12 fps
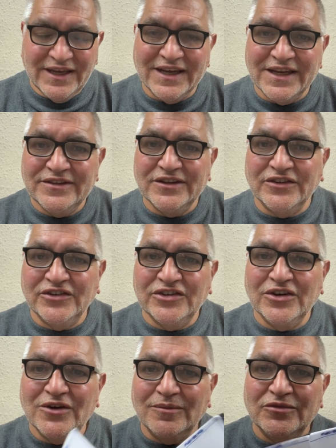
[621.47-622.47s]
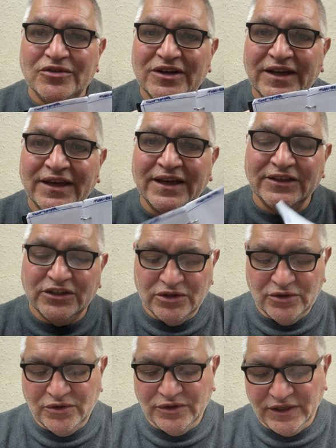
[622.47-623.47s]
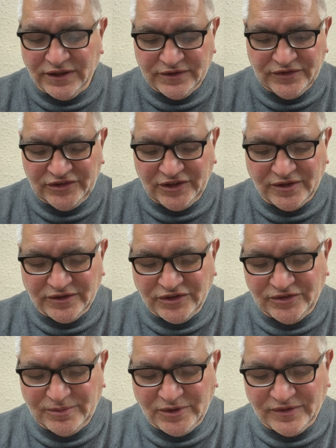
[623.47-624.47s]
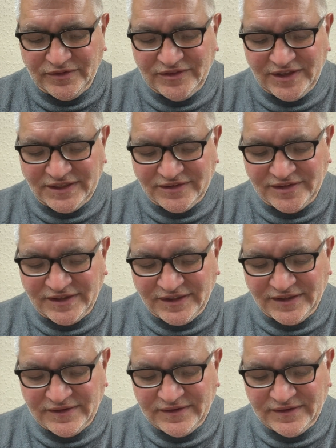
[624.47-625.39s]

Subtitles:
in the top right hand corner. So I'll just put date here.